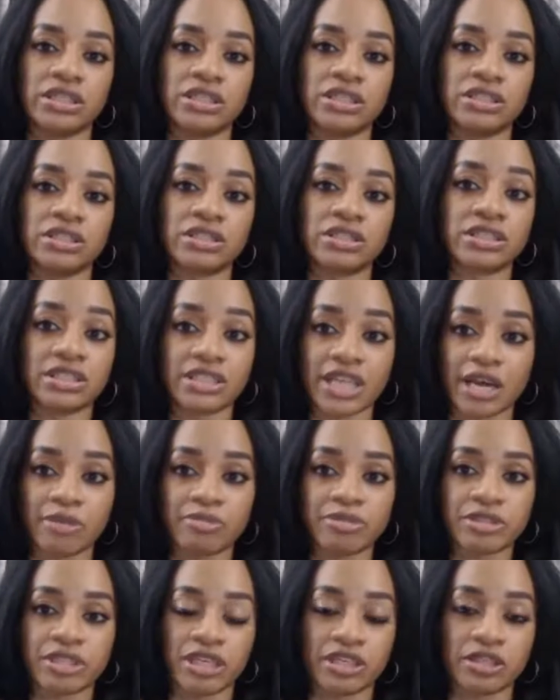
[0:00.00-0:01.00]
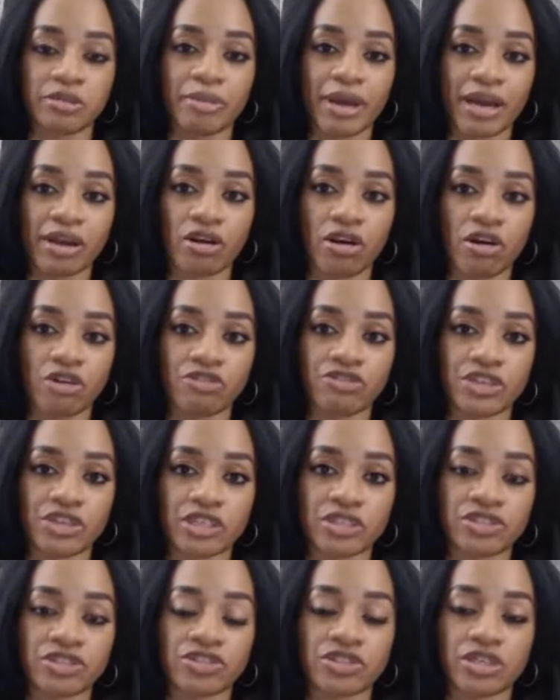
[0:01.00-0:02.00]
steps in the back
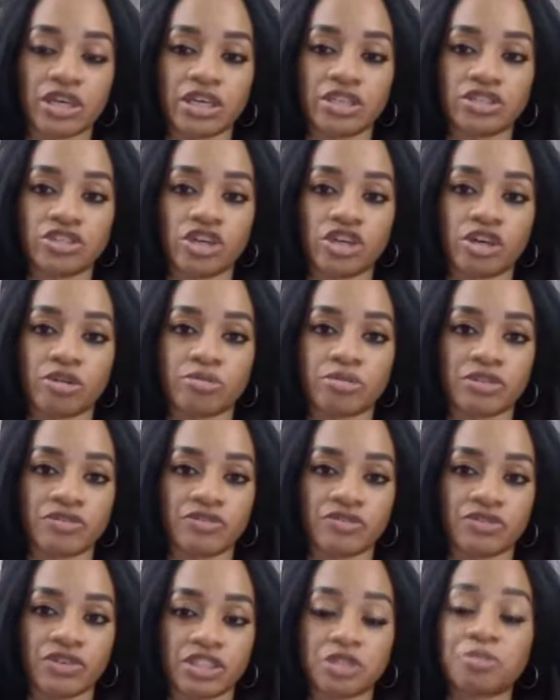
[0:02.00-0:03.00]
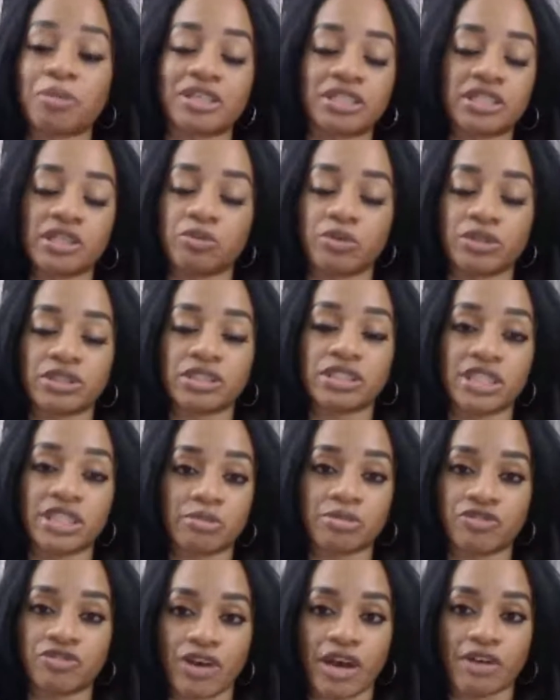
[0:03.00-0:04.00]
office in terms of, especially with
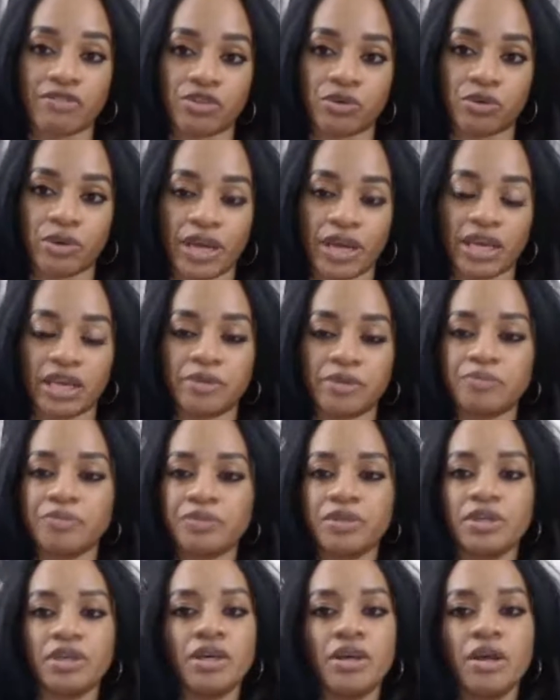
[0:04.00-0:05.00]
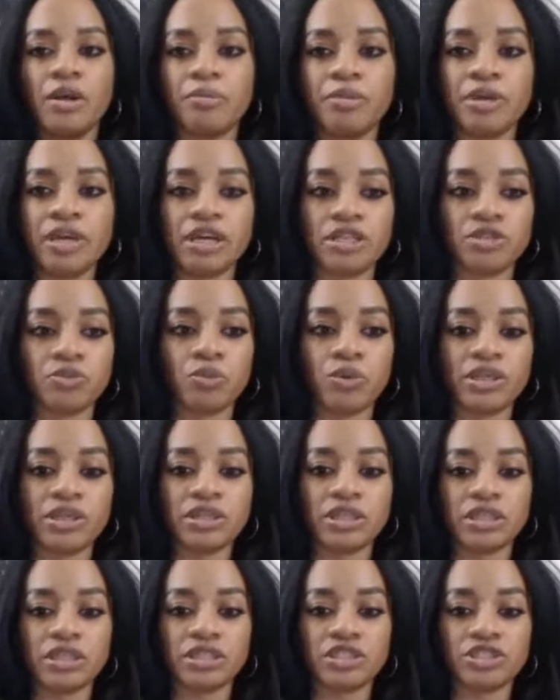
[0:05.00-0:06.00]
steps 5 through 8, because one
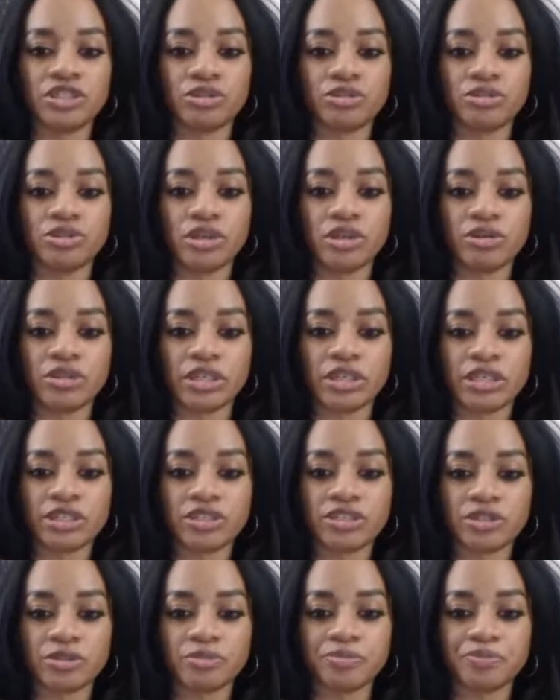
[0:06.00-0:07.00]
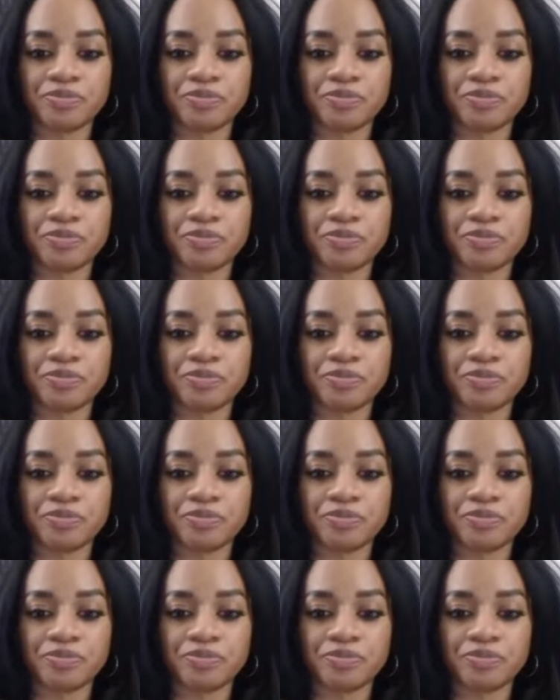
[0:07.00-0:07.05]
thing that you'll notice,